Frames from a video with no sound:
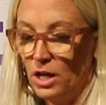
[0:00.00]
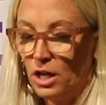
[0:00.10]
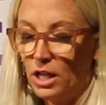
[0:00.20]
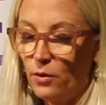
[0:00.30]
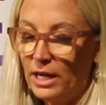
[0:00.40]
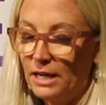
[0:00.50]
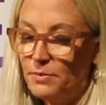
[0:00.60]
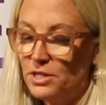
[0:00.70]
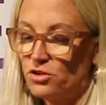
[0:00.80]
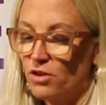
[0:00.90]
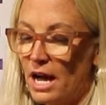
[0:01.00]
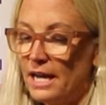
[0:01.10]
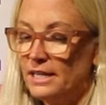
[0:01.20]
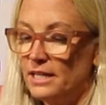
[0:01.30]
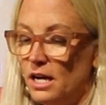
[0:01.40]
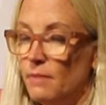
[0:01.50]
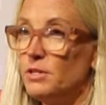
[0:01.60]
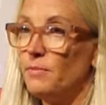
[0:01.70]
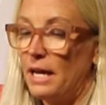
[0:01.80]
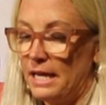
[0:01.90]
Chloe had been trying to come
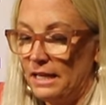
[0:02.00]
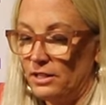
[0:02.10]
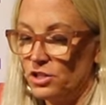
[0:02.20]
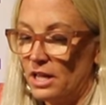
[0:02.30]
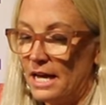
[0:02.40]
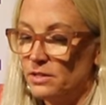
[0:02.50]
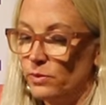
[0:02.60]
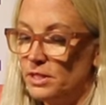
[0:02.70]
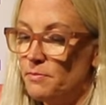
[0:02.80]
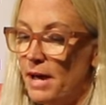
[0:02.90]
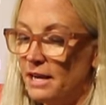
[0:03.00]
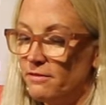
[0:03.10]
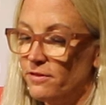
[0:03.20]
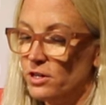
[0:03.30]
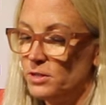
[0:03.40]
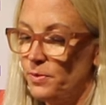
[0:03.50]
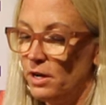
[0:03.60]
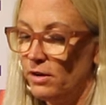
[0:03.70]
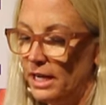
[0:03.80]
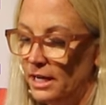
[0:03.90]
to my English class, which met first
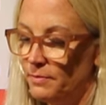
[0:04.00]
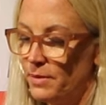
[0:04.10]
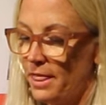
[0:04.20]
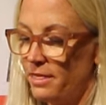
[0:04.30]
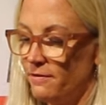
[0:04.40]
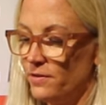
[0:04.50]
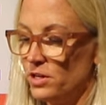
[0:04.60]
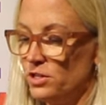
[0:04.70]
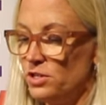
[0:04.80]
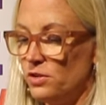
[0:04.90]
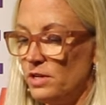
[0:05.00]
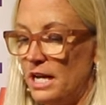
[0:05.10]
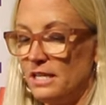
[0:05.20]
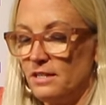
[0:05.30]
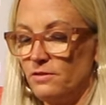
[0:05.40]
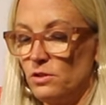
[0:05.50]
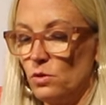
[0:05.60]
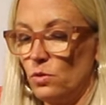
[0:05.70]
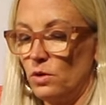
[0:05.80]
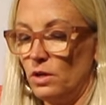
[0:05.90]
period, but the first two days of
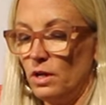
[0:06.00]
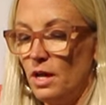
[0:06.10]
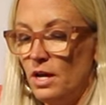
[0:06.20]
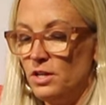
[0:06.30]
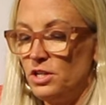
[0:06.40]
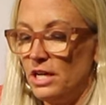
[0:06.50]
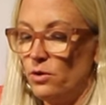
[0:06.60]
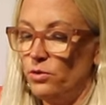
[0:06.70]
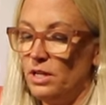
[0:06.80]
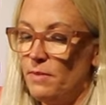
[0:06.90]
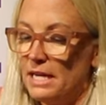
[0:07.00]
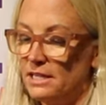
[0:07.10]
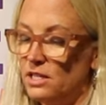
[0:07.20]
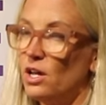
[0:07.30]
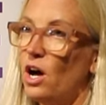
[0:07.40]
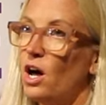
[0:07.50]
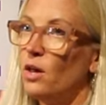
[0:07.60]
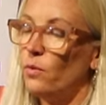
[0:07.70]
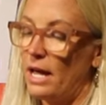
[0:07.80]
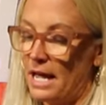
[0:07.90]
school, she had only made it to the
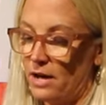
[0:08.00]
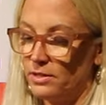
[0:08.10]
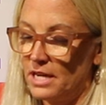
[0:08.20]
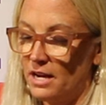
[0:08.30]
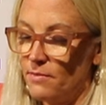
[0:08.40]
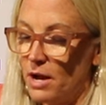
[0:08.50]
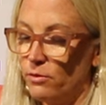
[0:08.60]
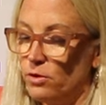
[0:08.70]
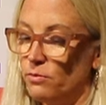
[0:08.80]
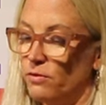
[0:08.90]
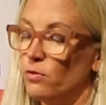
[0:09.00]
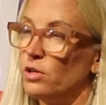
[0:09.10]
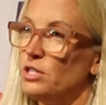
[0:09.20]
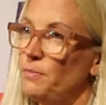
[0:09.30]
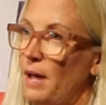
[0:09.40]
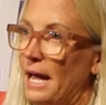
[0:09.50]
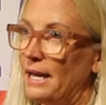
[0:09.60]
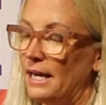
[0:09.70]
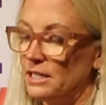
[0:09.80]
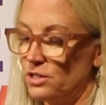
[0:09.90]
hallway outside of my room before she
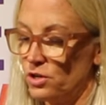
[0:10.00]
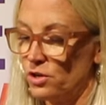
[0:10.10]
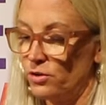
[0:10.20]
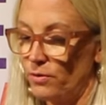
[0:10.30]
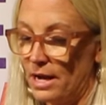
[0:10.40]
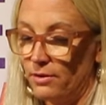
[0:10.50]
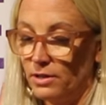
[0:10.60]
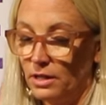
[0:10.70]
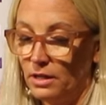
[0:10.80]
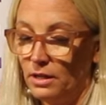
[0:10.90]
panicked and turned around.